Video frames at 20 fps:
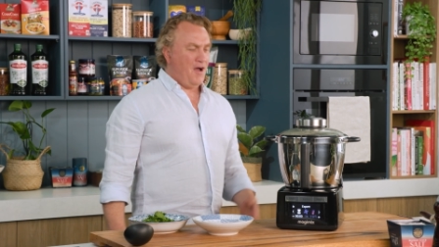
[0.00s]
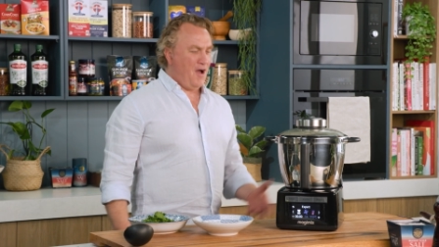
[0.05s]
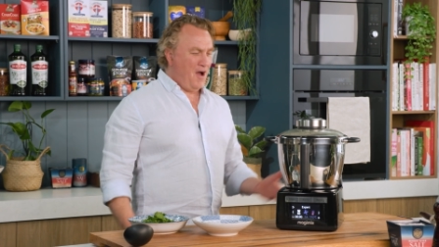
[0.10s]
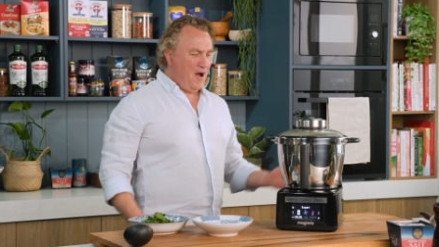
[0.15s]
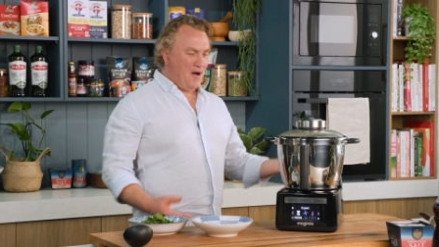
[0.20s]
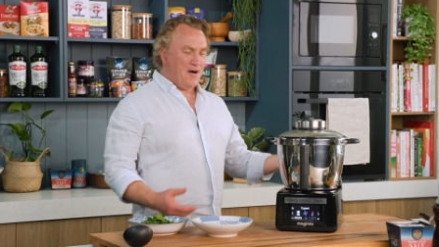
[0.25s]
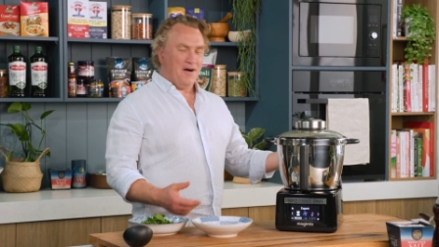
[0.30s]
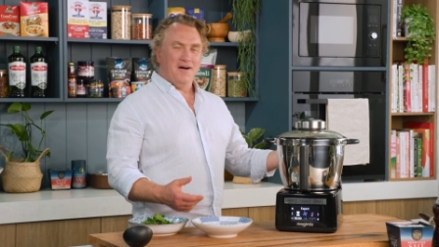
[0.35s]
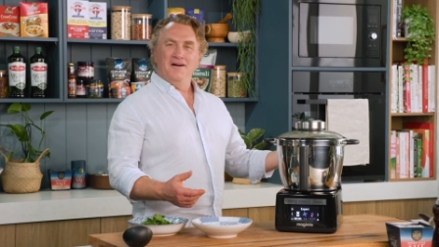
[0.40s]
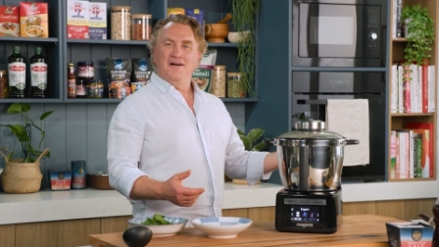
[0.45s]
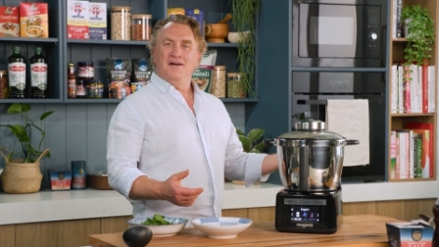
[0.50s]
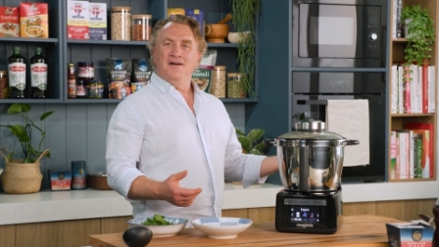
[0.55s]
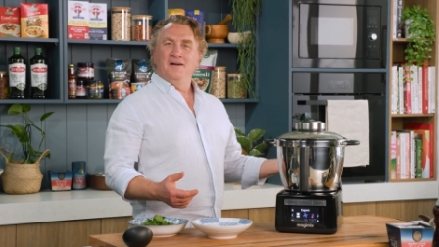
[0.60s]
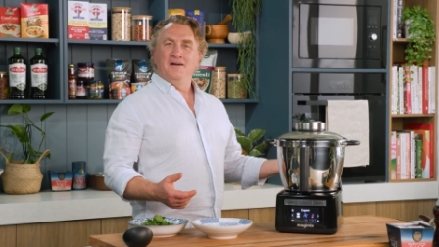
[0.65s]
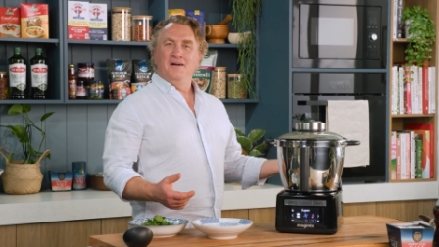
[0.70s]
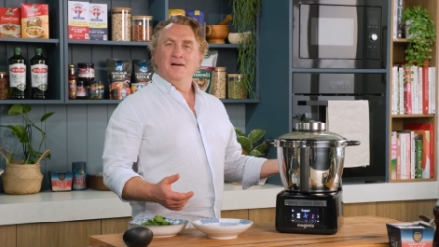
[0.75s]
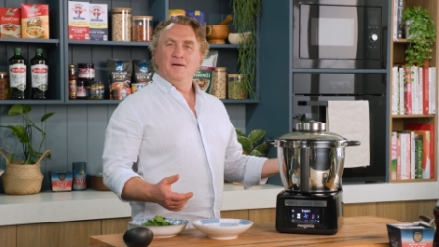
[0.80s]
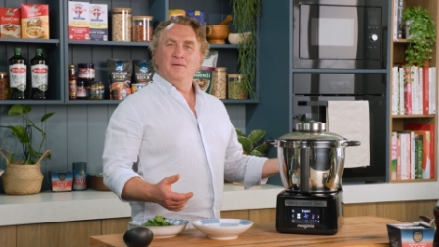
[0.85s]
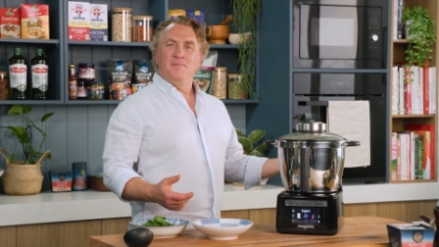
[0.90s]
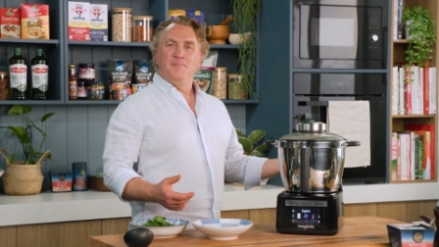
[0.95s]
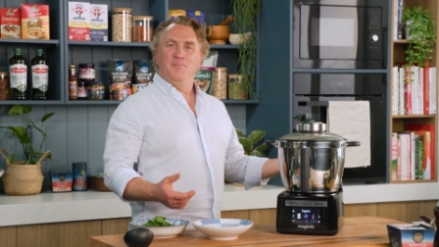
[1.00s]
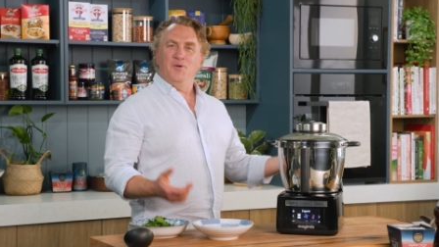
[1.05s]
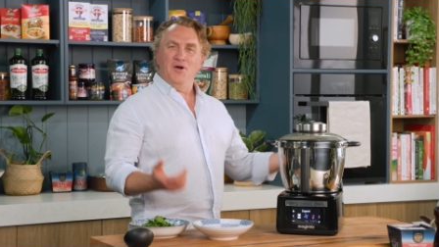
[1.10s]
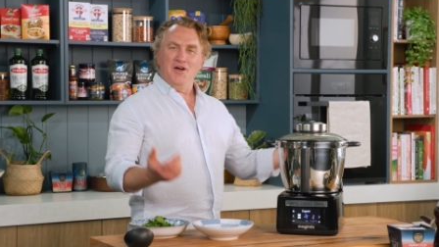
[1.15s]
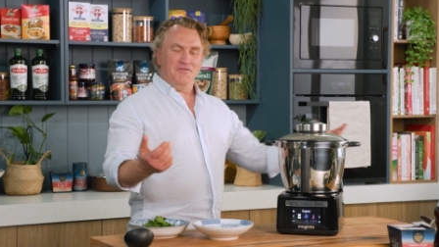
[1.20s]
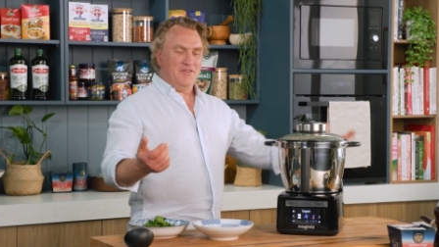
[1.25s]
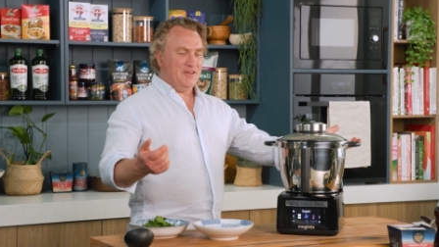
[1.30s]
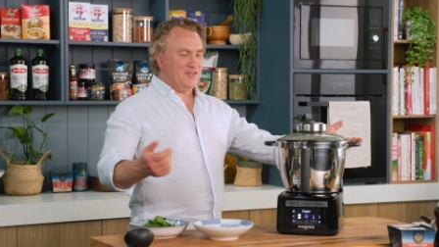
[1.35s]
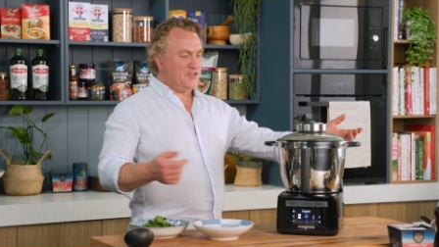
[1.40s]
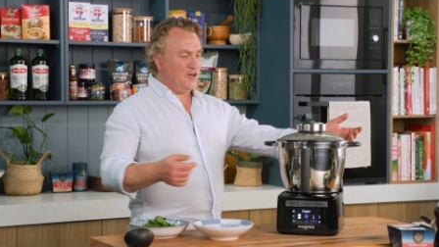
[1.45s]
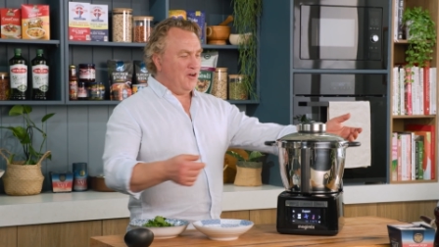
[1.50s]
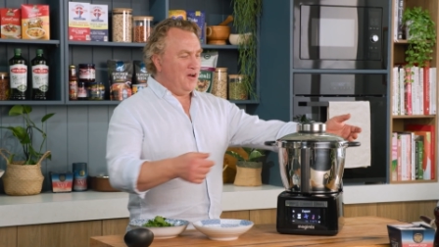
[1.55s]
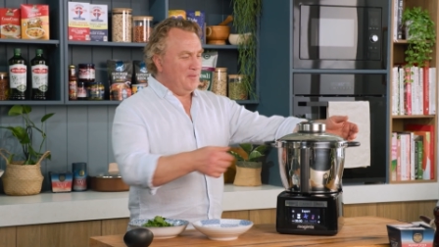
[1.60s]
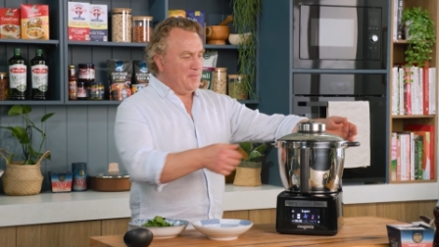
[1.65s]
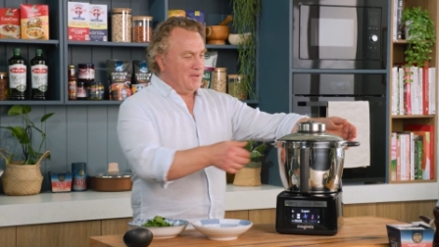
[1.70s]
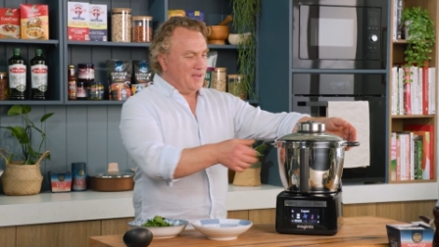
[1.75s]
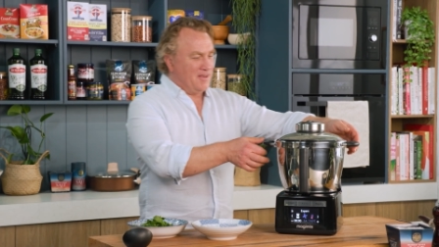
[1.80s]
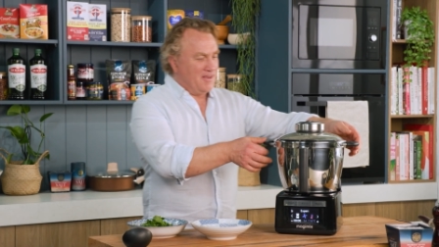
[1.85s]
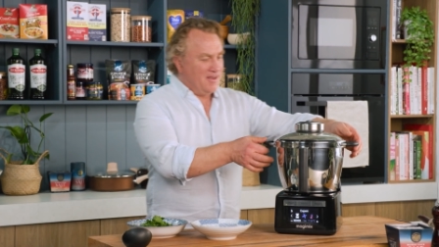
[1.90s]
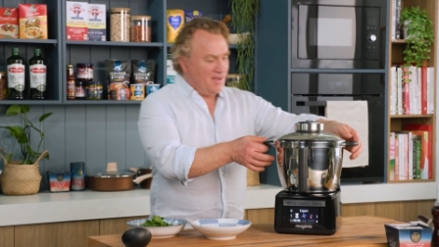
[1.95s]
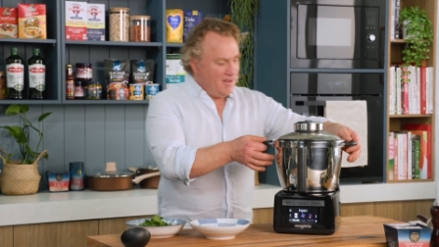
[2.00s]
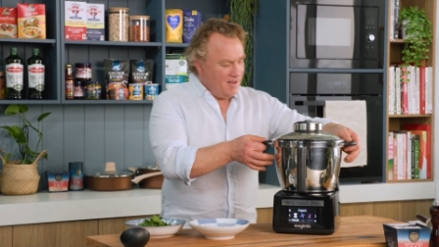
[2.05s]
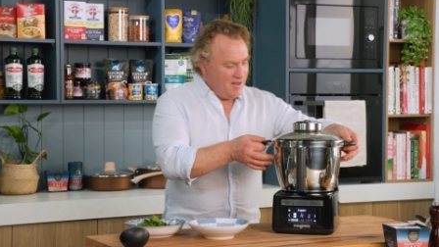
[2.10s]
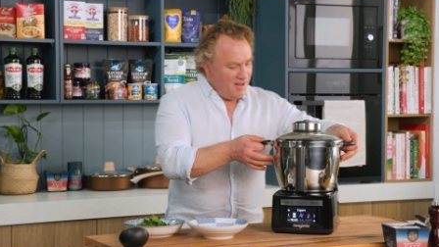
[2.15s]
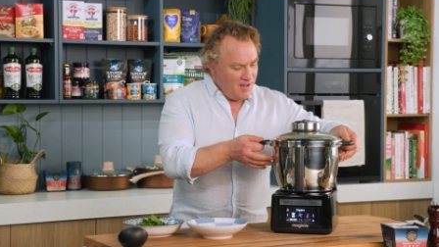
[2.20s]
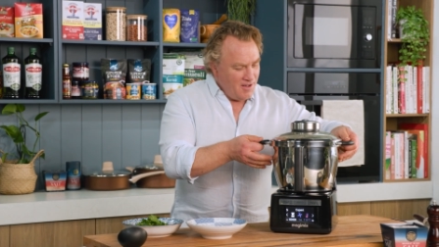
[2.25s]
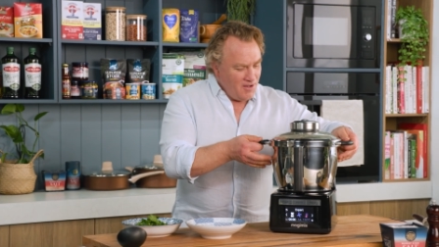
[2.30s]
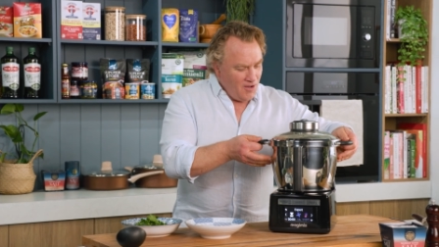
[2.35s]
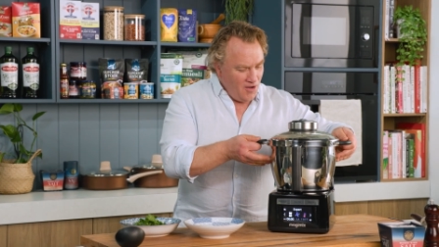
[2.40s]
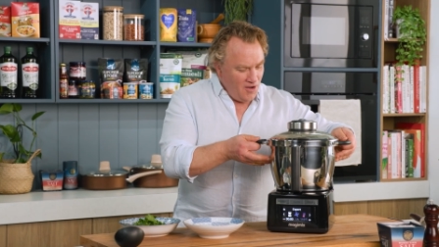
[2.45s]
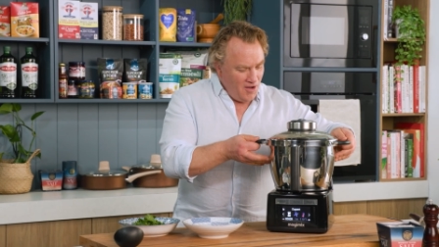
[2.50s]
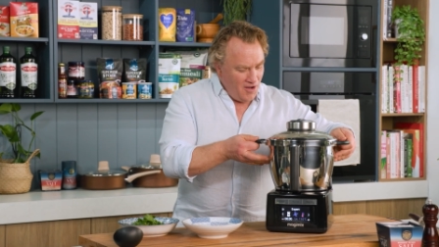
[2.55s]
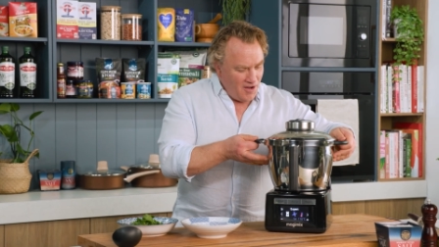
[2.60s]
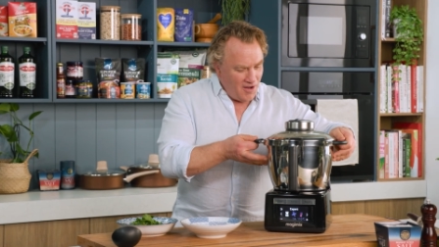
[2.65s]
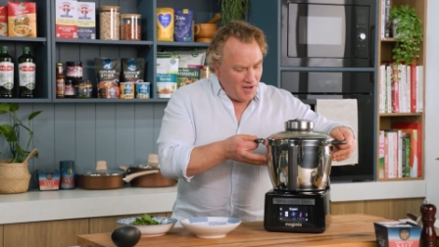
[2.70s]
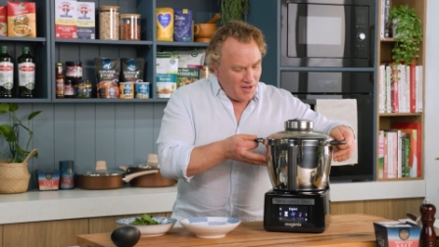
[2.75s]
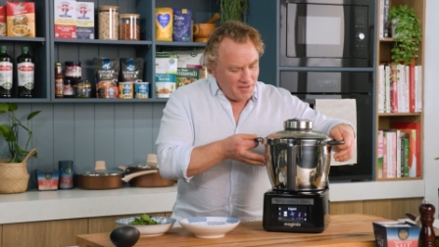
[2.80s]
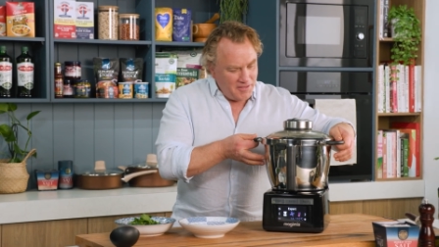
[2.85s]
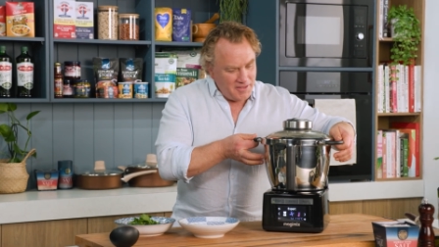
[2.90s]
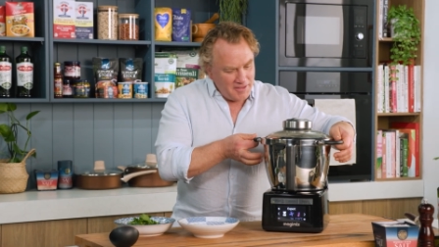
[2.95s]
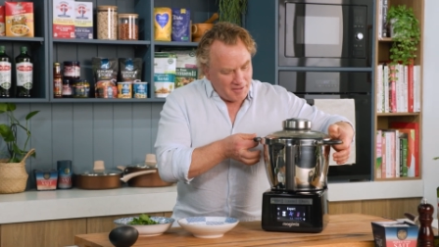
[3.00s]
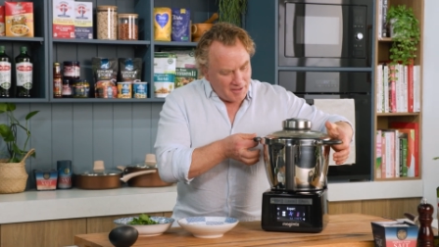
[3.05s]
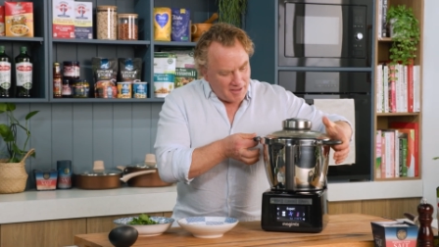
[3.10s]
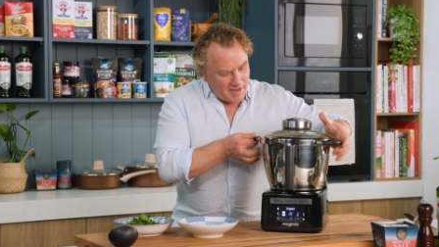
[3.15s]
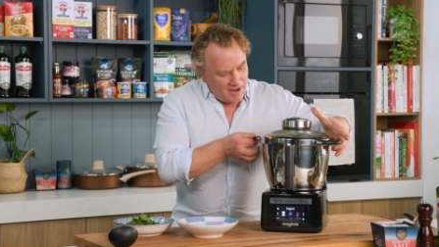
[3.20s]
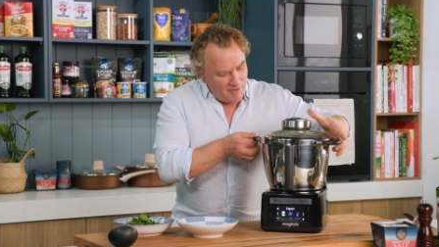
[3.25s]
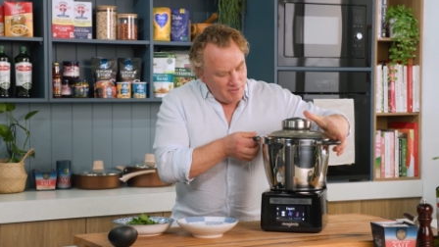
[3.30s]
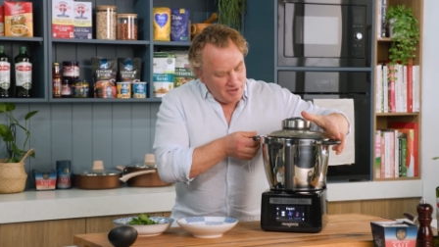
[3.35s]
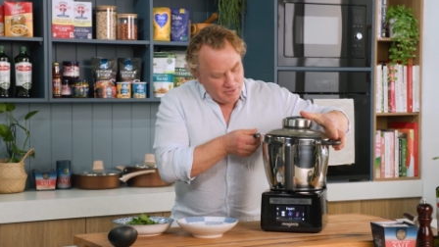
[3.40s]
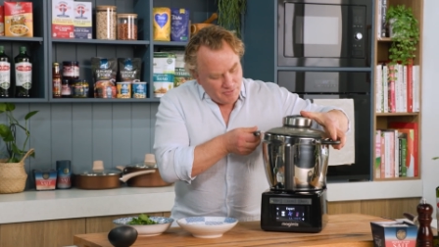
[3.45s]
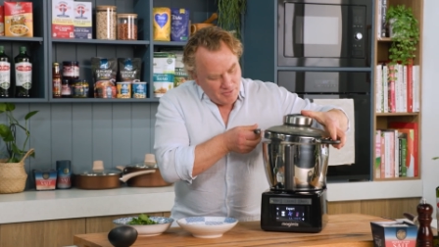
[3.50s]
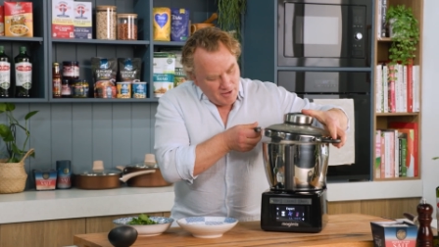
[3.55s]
Oh, perfect timing. Oh, I think the curry's